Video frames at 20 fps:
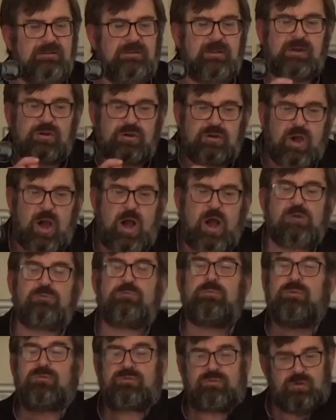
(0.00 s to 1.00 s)
that
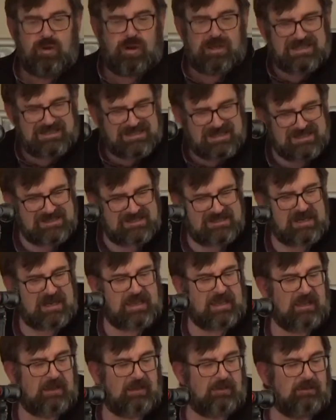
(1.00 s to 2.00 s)
God was going to
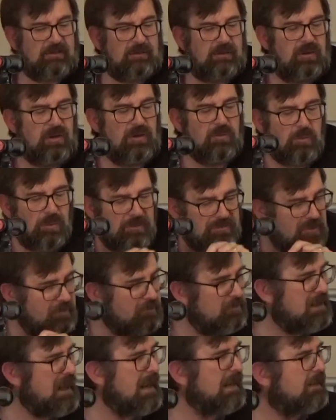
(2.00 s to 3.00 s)
deal with
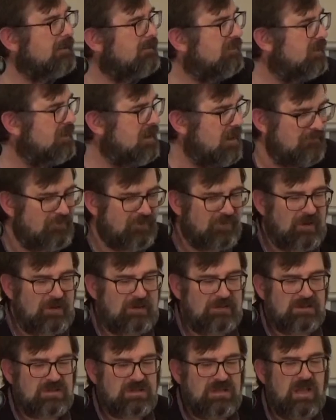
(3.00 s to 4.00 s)
the reality of
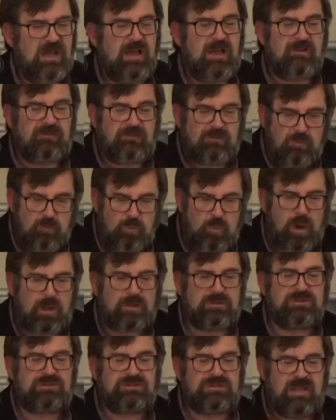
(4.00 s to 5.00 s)
sin's curse
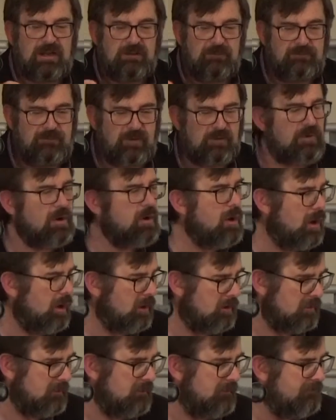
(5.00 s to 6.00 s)
once and for
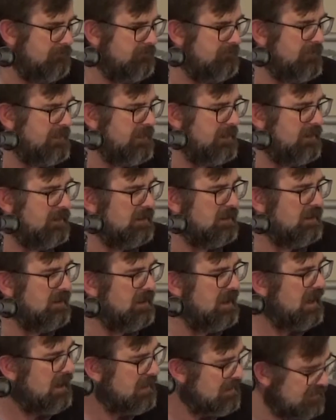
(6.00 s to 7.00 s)
all.
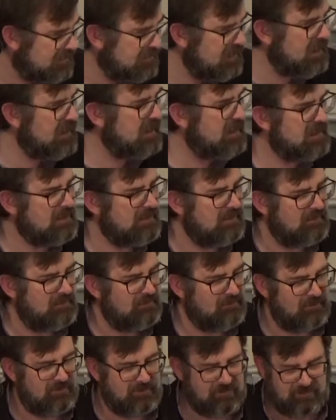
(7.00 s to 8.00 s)
Indeed,
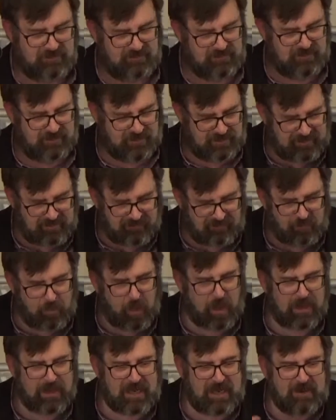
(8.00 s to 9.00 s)
and it's what